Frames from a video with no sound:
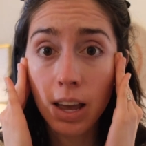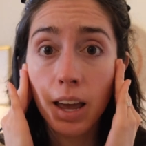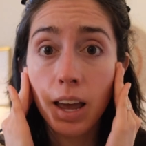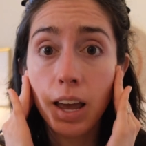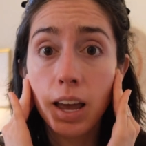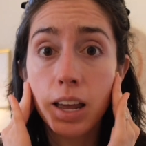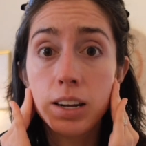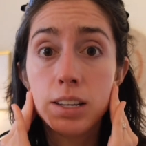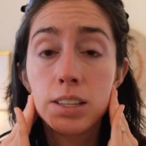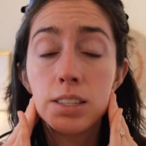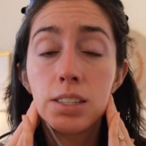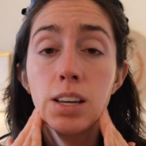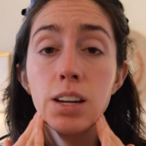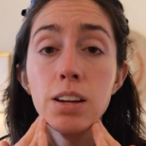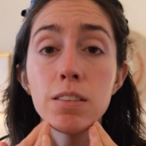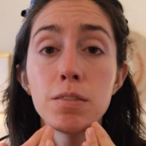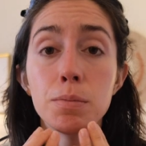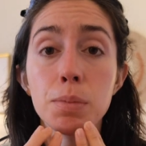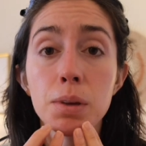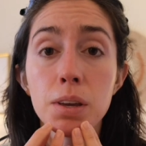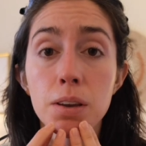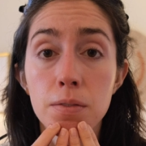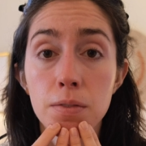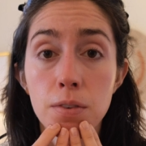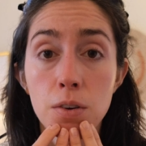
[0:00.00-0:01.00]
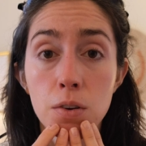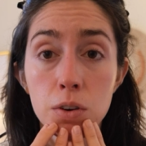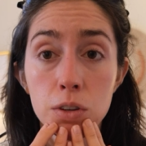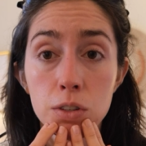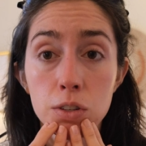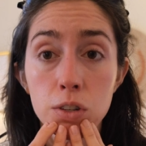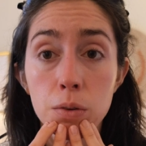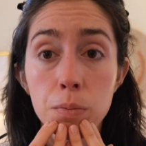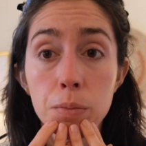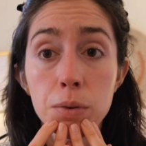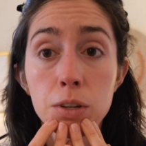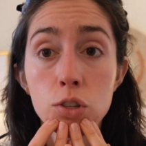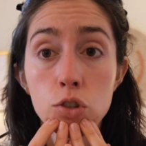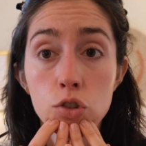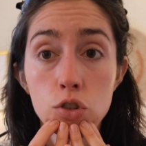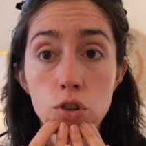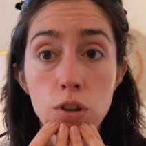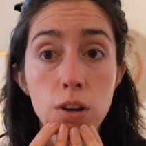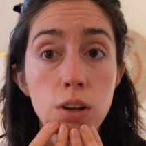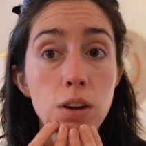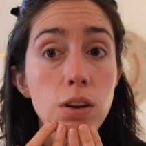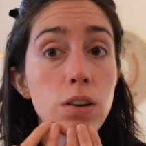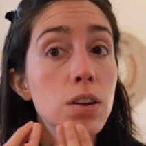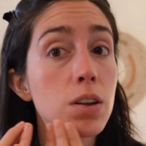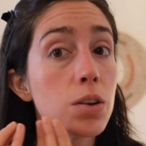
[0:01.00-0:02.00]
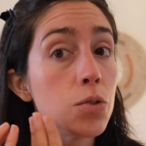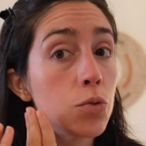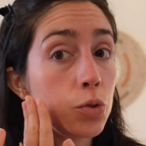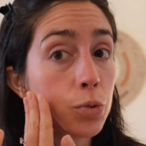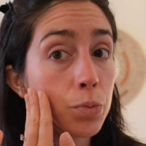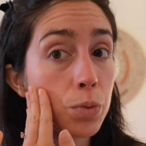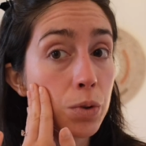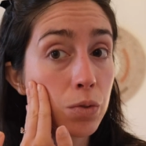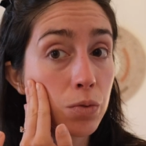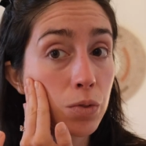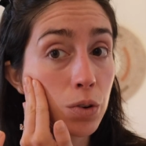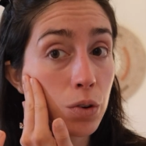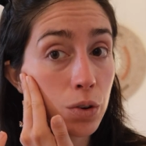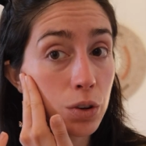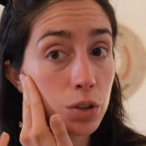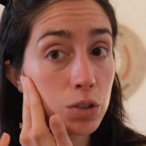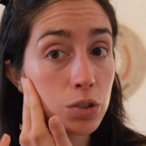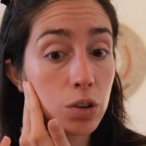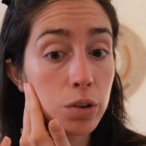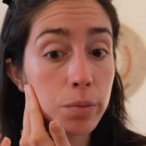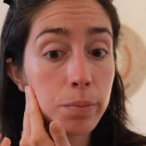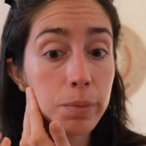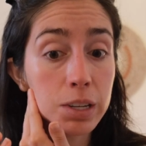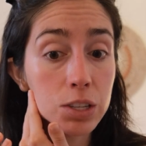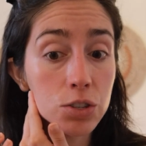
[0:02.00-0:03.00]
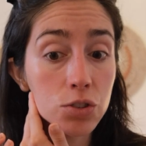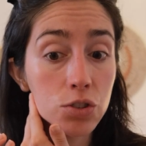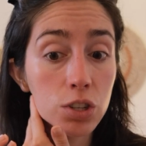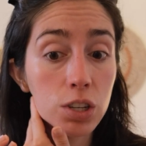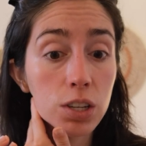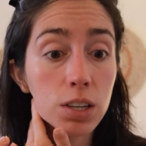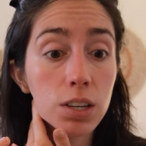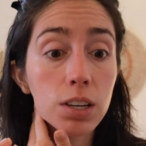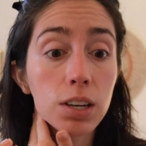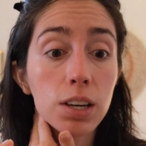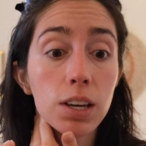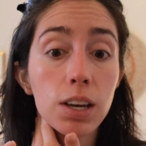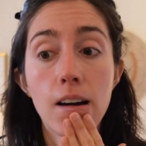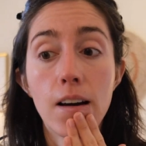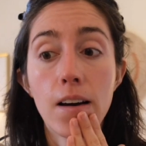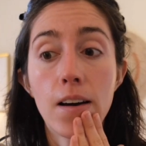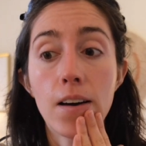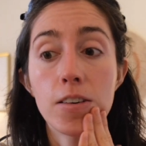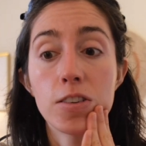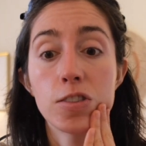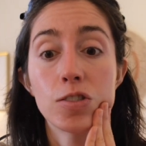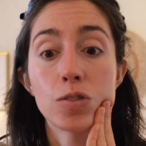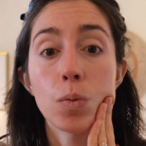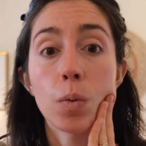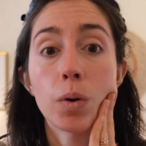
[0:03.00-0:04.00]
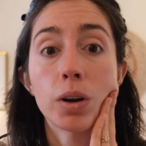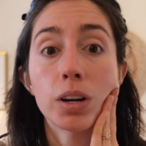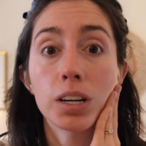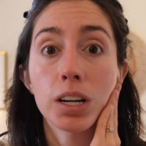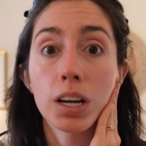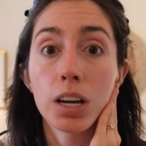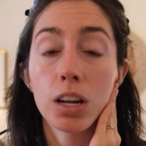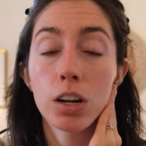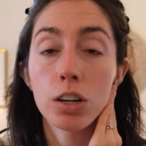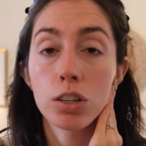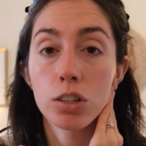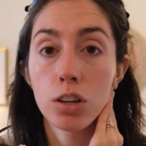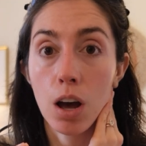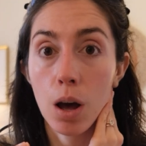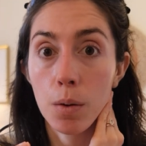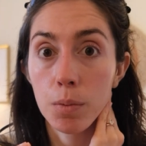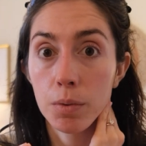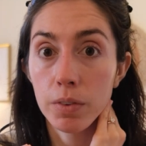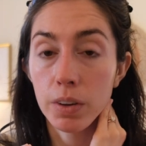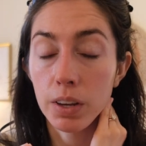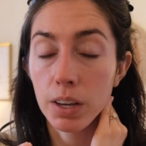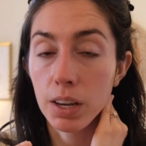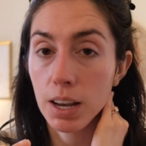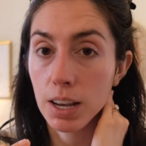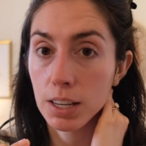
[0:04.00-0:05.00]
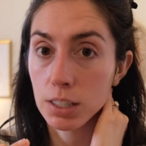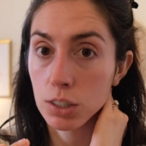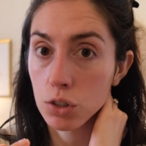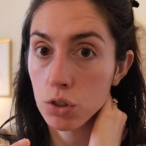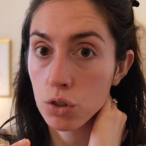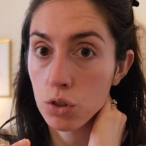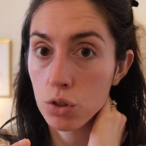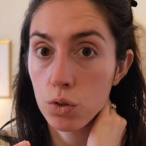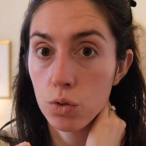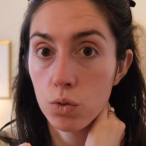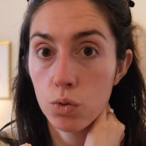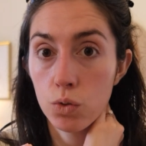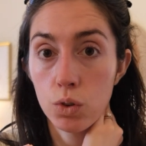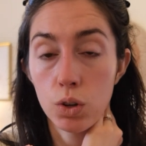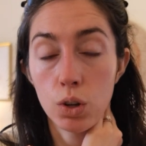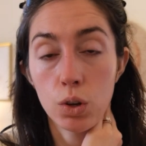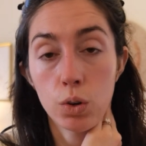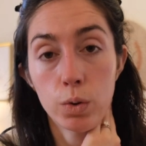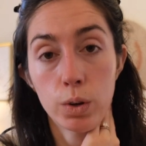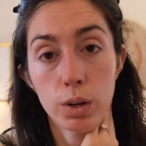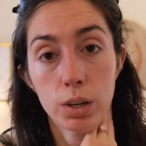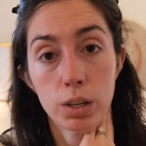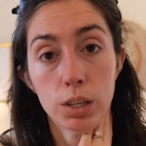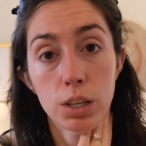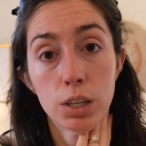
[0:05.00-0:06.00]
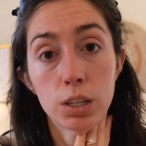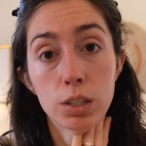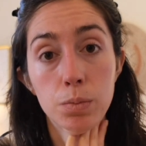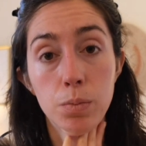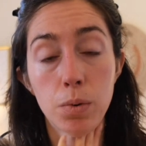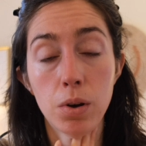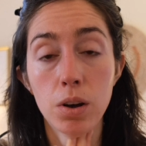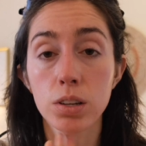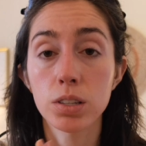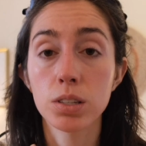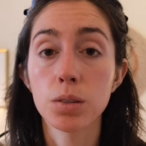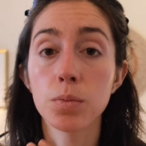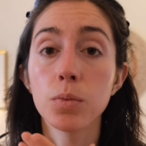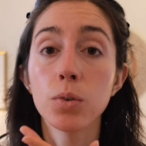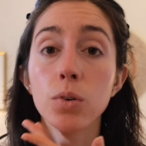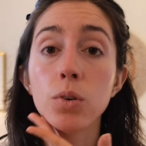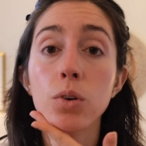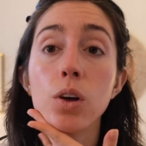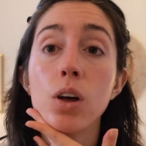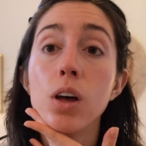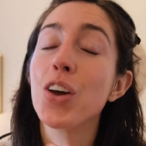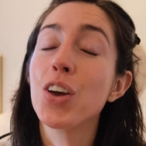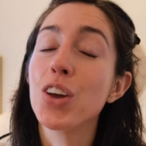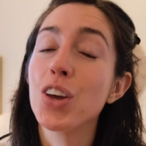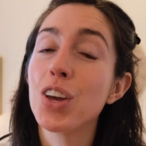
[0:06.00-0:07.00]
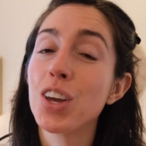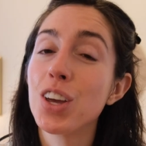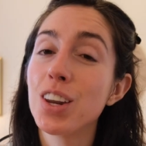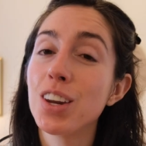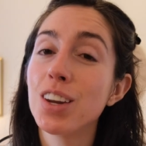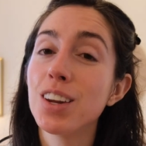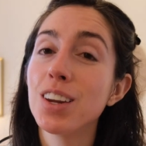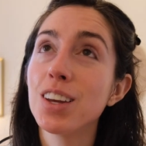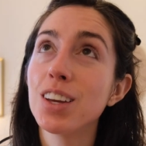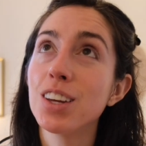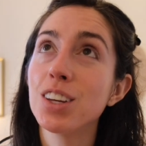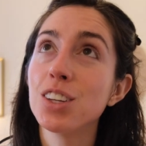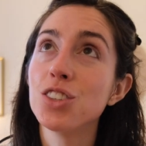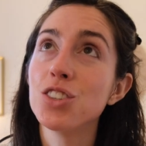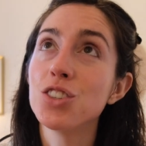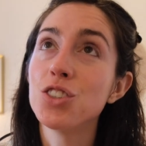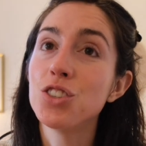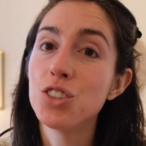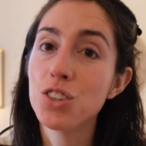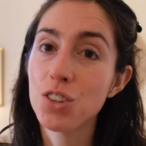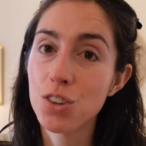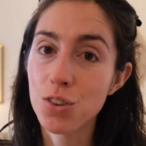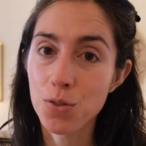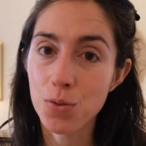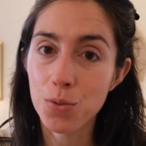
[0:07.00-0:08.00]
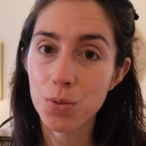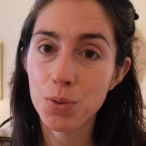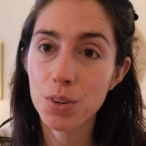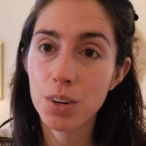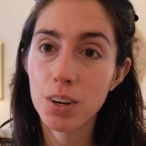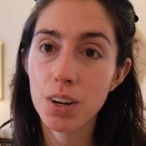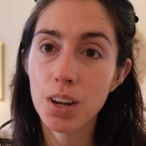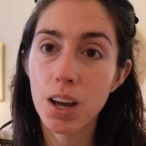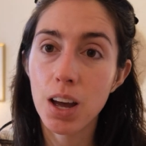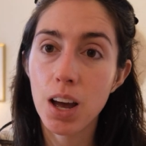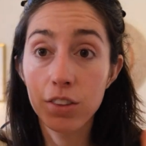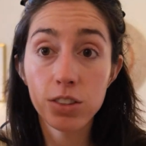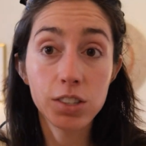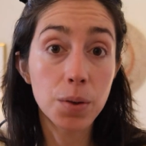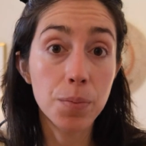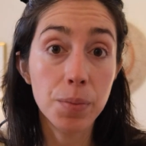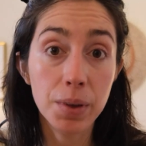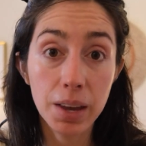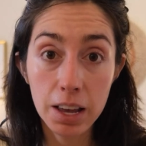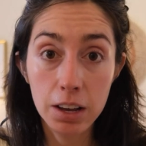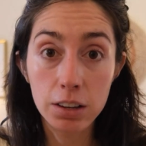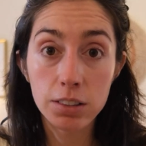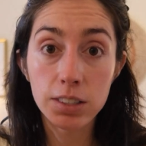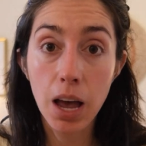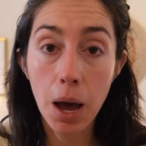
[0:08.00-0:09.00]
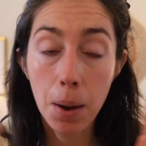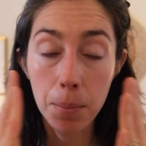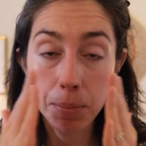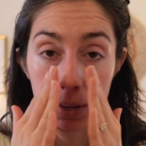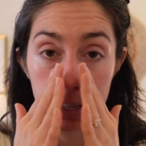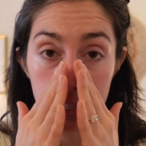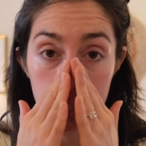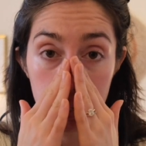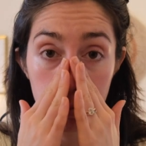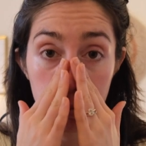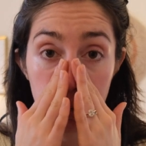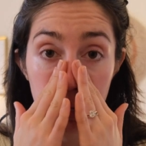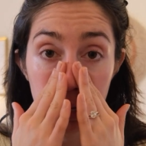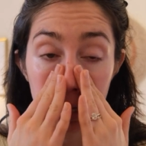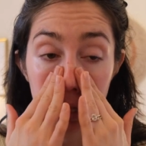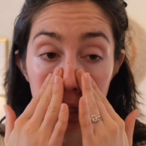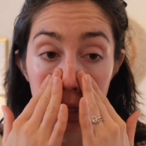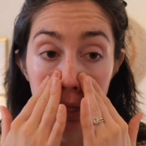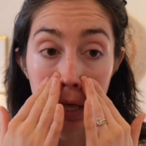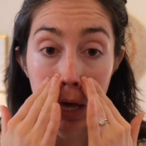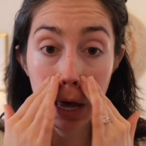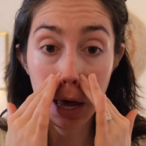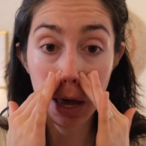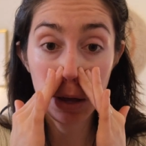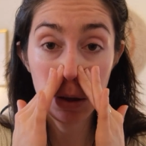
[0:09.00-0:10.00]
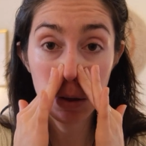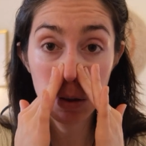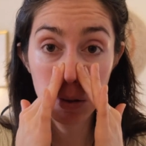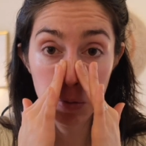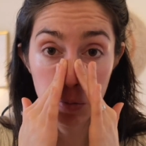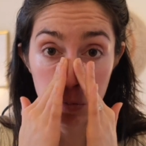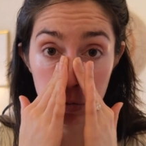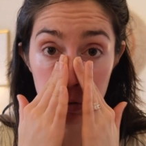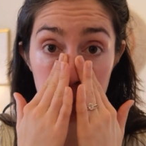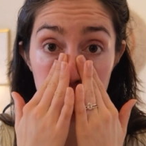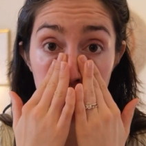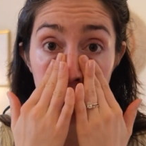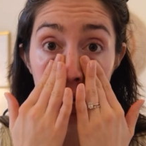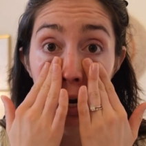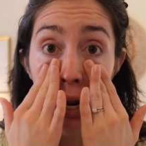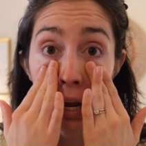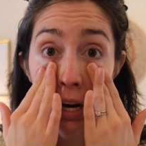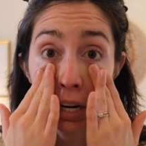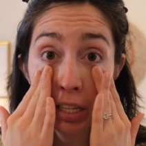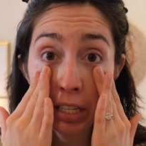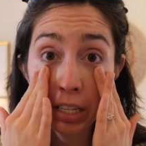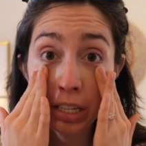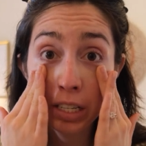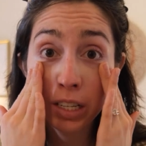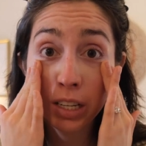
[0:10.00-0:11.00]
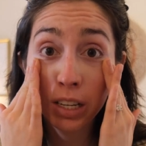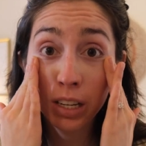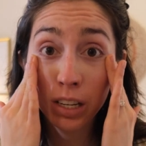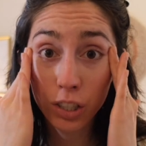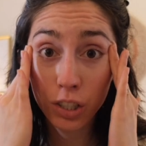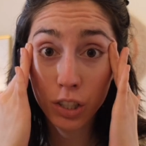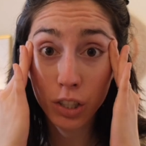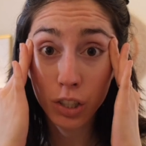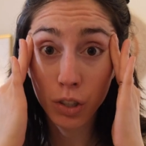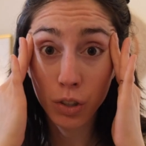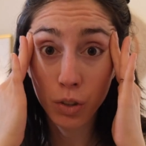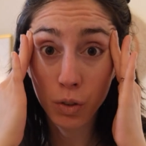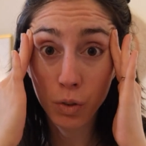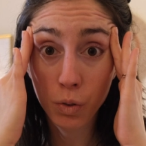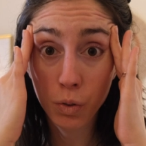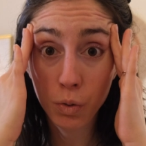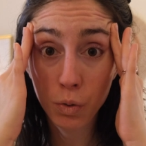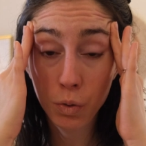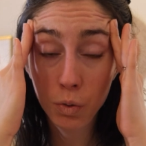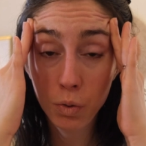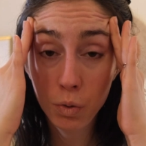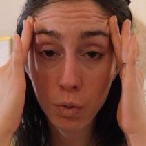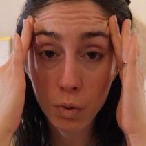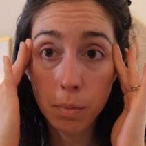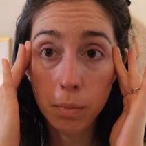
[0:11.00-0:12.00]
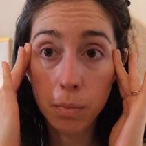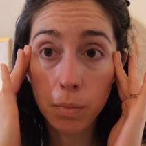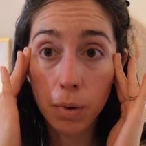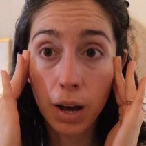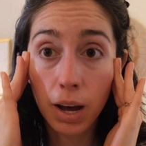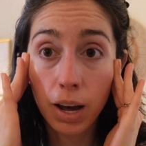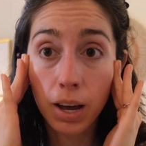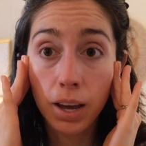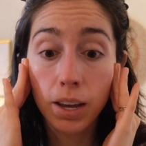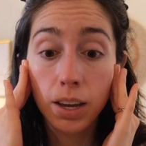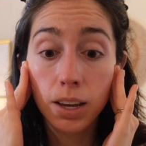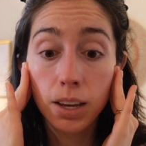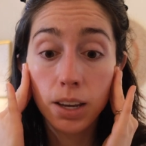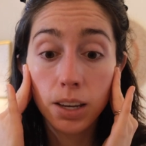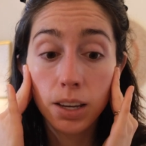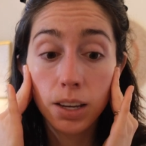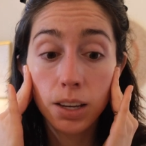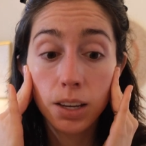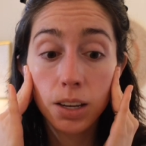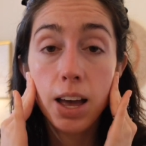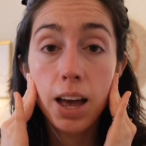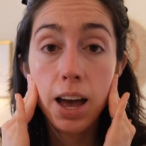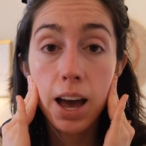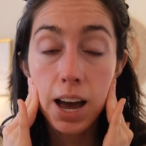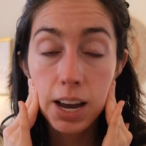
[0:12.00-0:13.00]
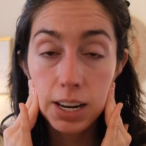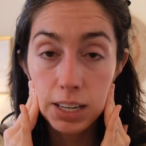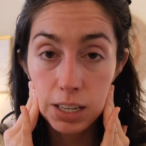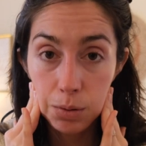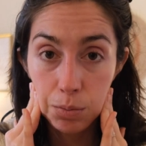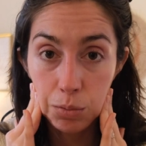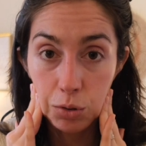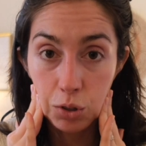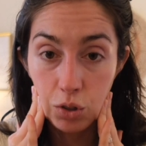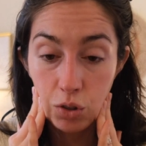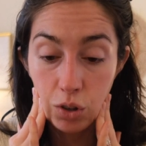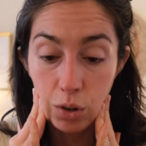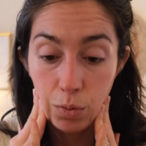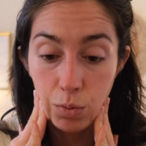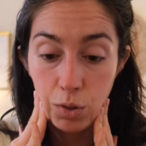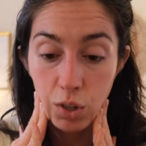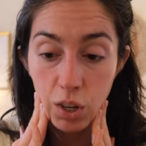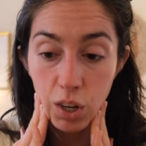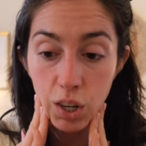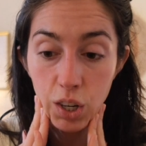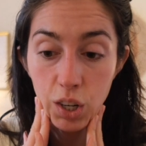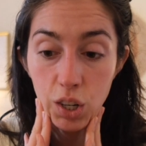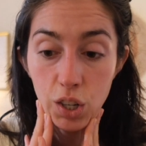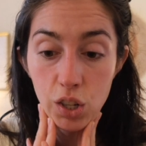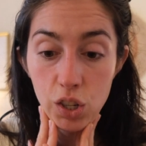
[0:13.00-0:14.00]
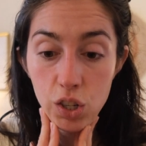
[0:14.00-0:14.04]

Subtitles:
And instead of being focused on my chin, it was being focused on my cheek. I just wanted to get on top of it as soon and quickly as possible. In June, something else happened to me that was connected to my acne prescription.